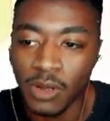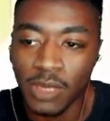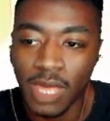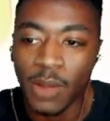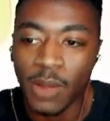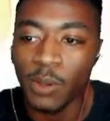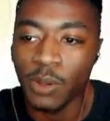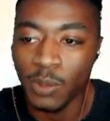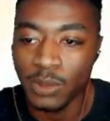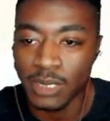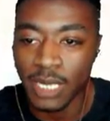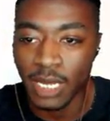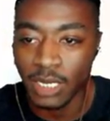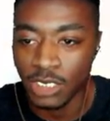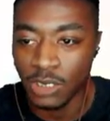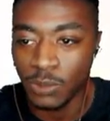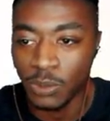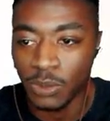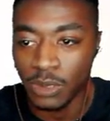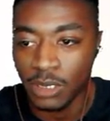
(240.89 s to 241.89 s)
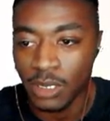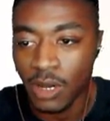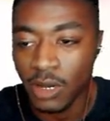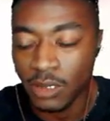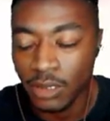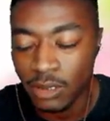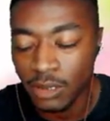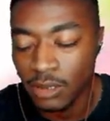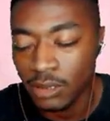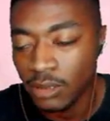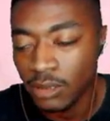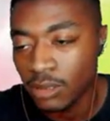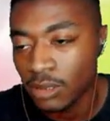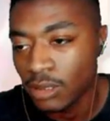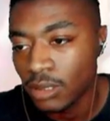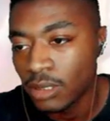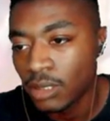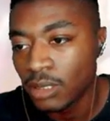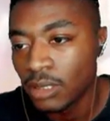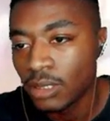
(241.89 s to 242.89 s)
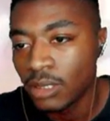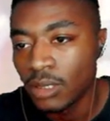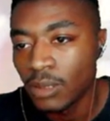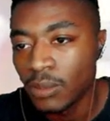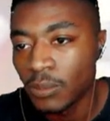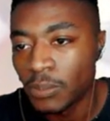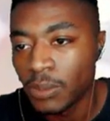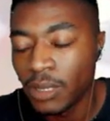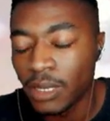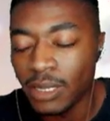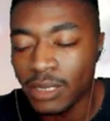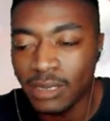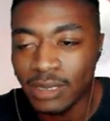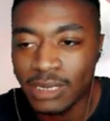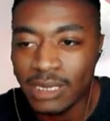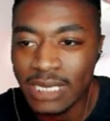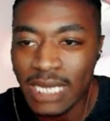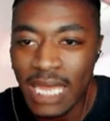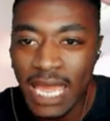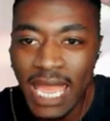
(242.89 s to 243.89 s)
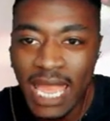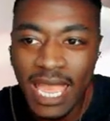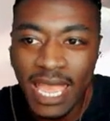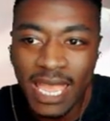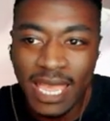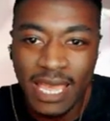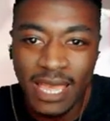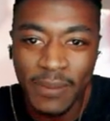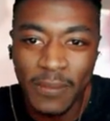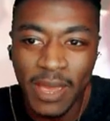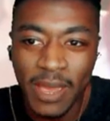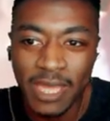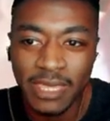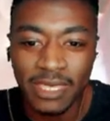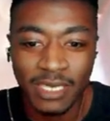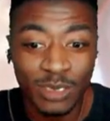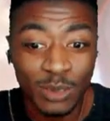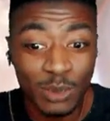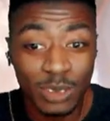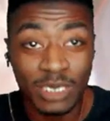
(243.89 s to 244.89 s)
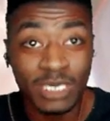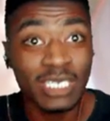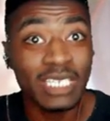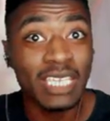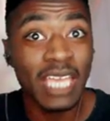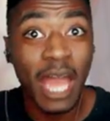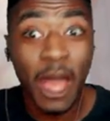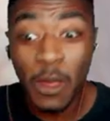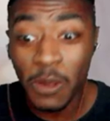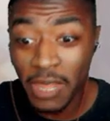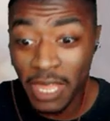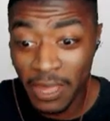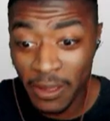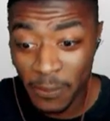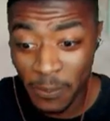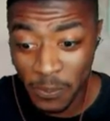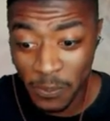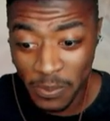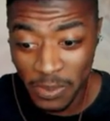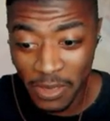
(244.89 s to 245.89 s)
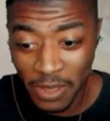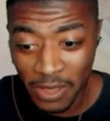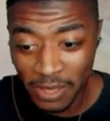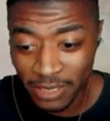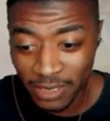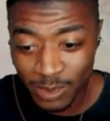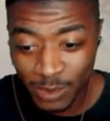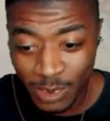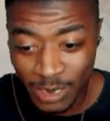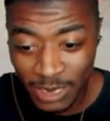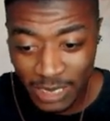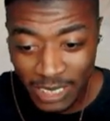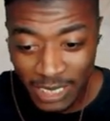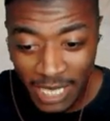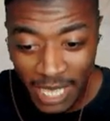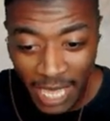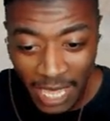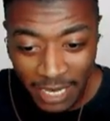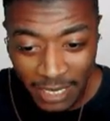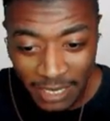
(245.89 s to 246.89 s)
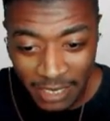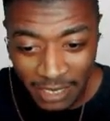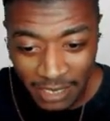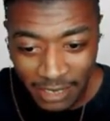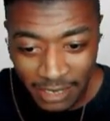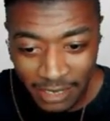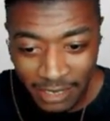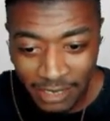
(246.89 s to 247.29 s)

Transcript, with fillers: That one was actually pretty darn good. But dang, man, did you see how, like, you see the ending?